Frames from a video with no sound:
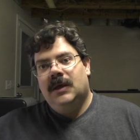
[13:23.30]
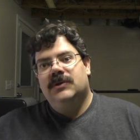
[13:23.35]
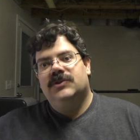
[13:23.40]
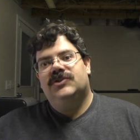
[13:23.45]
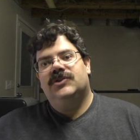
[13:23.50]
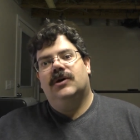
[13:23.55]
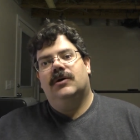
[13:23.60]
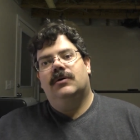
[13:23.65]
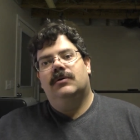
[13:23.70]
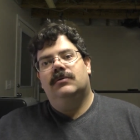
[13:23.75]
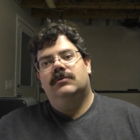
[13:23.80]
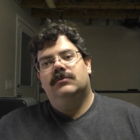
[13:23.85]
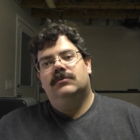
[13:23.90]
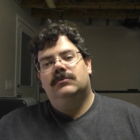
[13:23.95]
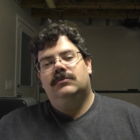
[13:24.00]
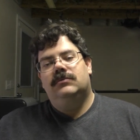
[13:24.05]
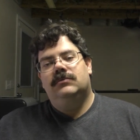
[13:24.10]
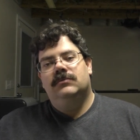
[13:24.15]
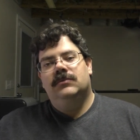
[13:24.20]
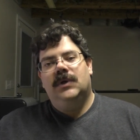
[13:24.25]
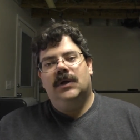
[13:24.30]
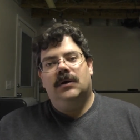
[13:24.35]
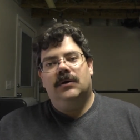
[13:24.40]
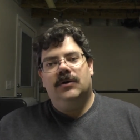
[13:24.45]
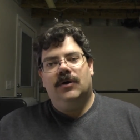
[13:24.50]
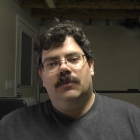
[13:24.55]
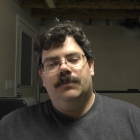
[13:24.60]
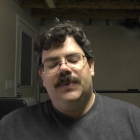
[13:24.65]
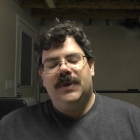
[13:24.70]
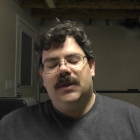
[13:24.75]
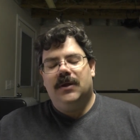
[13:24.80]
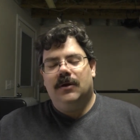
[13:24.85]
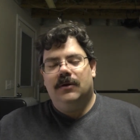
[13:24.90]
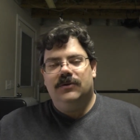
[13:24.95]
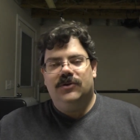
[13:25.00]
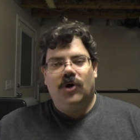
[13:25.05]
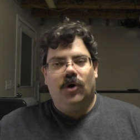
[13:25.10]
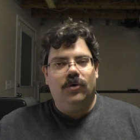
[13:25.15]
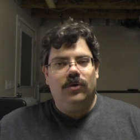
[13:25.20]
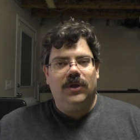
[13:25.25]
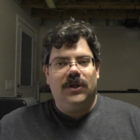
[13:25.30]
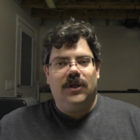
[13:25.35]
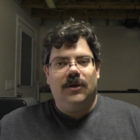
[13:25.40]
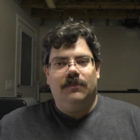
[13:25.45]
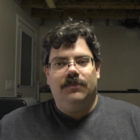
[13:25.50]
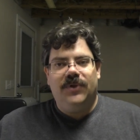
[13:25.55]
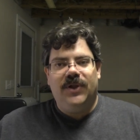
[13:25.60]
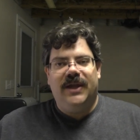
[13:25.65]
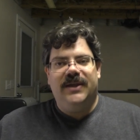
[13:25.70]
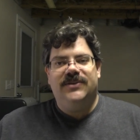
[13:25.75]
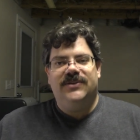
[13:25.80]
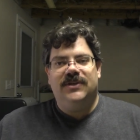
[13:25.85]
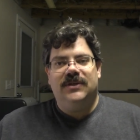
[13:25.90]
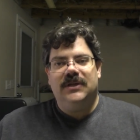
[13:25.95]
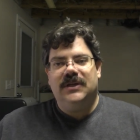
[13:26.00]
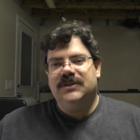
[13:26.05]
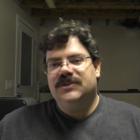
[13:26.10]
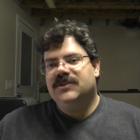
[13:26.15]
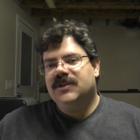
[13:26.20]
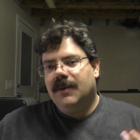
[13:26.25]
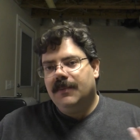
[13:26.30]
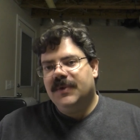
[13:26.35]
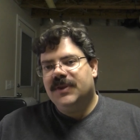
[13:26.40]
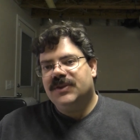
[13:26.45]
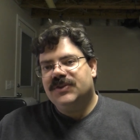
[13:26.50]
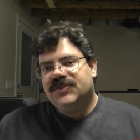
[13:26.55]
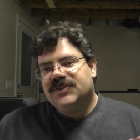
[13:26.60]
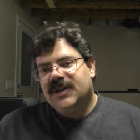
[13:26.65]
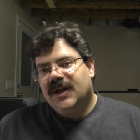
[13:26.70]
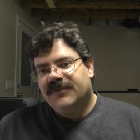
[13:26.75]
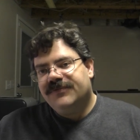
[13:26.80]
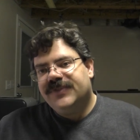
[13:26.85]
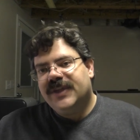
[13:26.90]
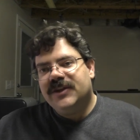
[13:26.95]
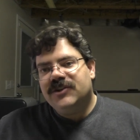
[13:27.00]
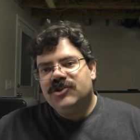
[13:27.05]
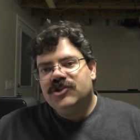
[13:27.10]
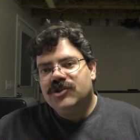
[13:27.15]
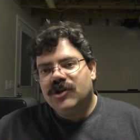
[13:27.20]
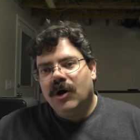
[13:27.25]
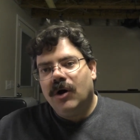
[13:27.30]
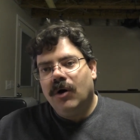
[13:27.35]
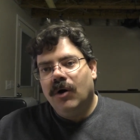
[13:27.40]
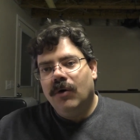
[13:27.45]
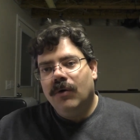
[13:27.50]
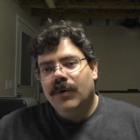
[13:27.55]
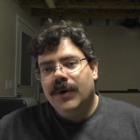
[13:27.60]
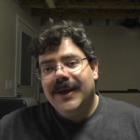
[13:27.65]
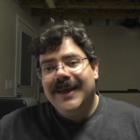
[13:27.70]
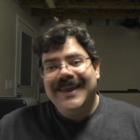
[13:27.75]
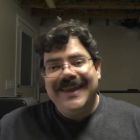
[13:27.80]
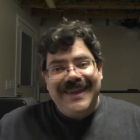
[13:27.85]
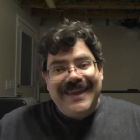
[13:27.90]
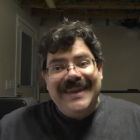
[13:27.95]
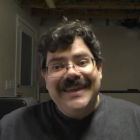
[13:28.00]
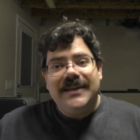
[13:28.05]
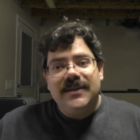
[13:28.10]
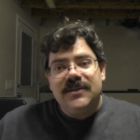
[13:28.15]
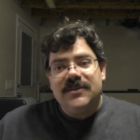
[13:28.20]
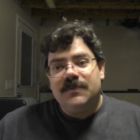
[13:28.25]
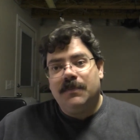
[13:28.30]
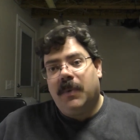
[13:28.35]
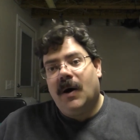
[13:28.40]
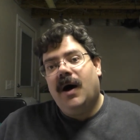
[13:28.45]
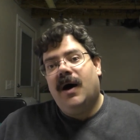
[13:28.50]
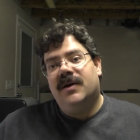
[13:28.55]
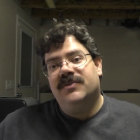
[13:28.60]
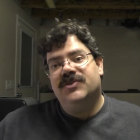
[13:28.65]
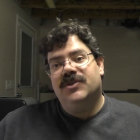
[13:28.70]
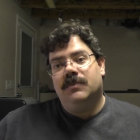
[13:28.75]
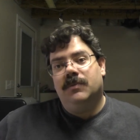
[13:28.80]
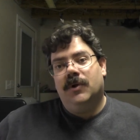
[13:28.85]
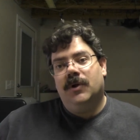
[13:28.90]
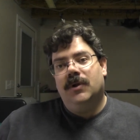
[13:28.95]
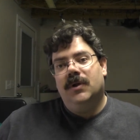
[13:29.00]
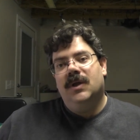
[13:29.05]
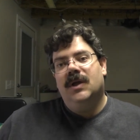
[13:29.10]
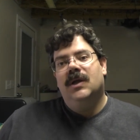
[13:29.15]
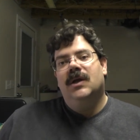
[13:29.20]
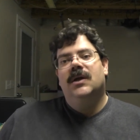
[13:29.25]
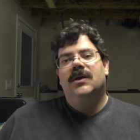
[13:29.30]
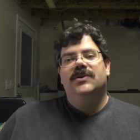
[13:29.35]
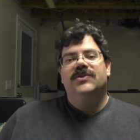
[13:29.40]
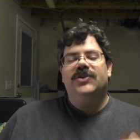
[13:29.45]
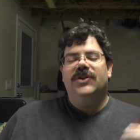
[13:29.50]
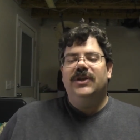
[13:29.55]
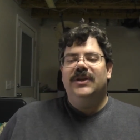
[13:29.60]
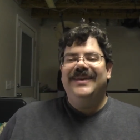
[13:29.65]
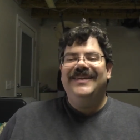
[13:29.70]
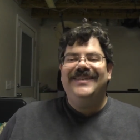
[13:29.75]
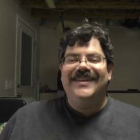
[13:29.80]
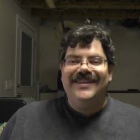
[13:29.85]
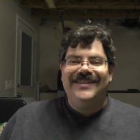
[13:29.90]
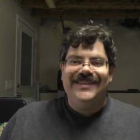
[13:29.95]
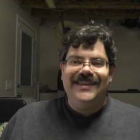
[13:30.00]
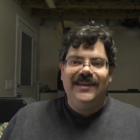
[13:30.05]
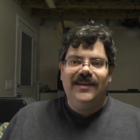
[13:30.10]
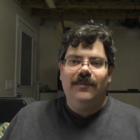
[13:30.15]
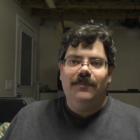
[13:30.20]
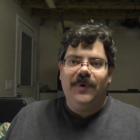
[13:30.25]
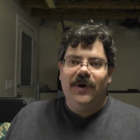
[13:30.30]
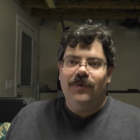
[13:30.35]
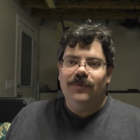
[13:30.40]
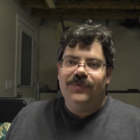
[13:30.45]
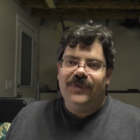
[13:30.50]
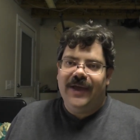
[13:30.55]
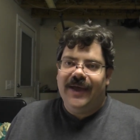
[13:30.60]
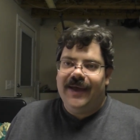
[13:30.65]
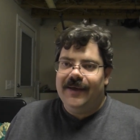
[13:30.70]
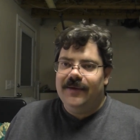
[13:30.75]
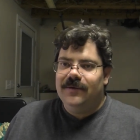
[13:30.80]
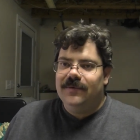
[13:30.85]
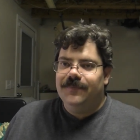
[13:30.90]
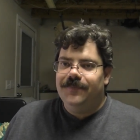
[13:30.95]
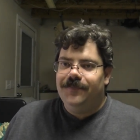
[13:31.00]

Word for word: So, you know, don't be totally complacent because some of the stuff they show is possible. So you need to think about that.